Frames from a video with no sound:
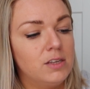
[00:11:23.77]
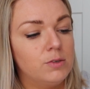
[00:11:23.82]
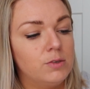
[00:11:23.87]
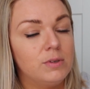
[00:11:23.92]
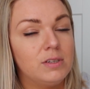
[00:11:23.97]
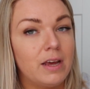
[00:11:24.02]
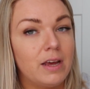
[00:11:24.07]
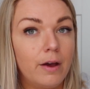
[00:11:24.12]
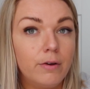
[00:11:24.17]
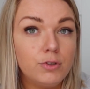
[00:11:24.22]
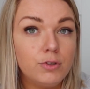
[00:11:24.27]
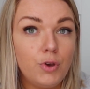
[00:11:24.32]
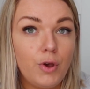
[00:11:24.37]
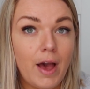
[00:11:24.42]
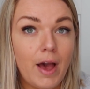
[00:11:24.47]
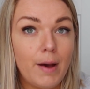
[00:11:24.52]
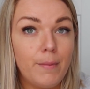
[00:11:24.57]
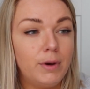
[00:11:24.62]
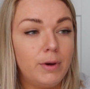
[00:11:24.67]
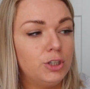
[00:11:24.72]
so it tells you
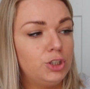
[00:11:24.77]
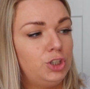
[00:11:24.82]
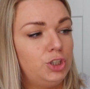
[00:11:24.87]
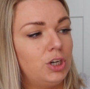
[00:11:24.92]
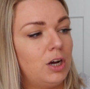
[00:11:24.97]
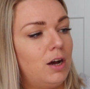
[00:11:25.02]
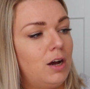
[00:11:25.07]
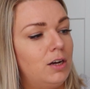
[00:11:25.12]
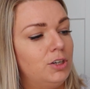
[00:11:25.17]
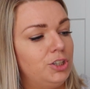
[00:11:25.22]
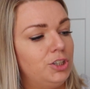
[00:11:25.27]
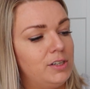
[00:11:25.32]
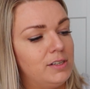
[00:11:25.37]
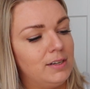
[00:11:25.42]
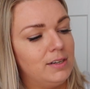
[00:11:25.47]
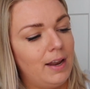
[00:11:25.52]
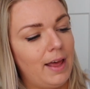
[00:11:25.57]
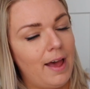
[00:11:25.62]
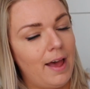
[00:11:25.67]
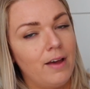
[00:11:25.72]
how much charge is
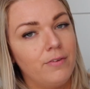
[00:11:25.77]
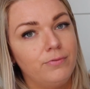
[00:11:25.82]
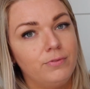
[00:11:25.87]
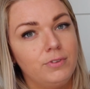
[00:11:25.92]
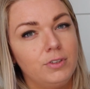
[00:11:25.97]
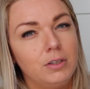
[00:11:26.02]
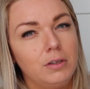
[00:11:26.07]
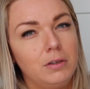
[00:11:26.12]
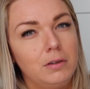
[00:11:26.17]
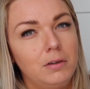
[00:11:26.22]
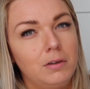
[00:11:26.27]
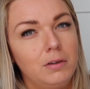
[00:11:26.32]
left.